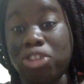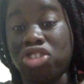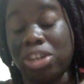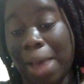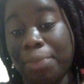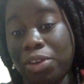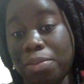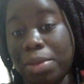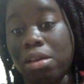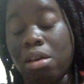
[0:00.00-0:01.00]
She adopted
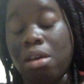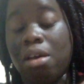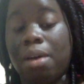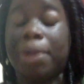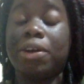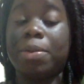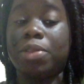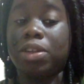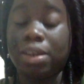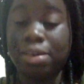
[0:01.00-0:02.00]
me. My
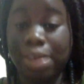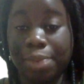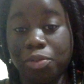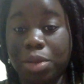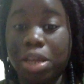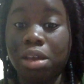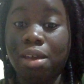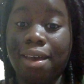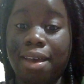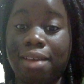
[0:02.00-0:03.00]
grandmother did adopt me,
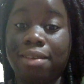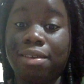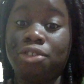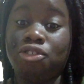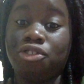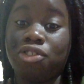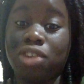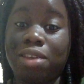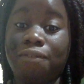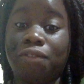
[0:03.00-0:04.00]
and
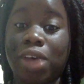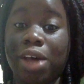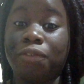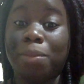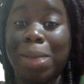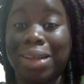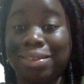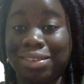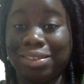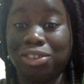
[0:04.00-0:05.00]
she filed for my
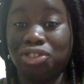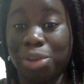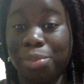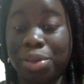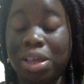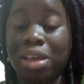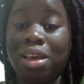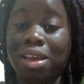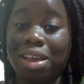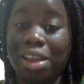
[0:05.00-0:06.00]
citizenship
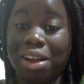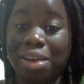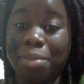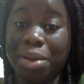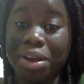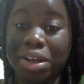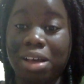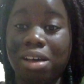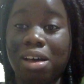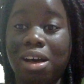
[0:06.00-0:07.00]
here in
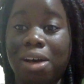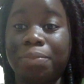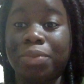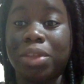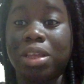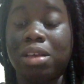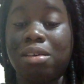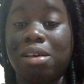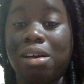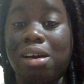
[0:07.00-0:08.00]
America,
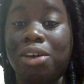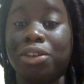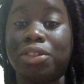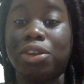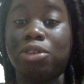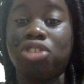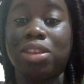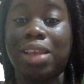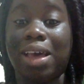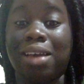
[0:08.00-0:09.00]
under the
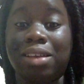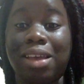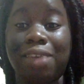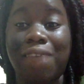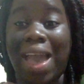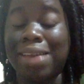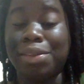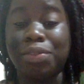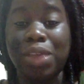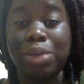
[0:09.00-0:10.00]
notion that if
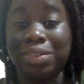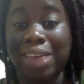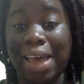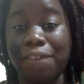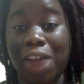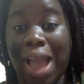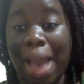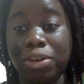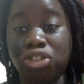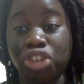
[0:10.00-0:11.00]
anything was to ever
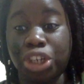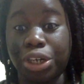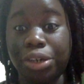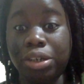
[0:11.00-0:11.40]
happen to her,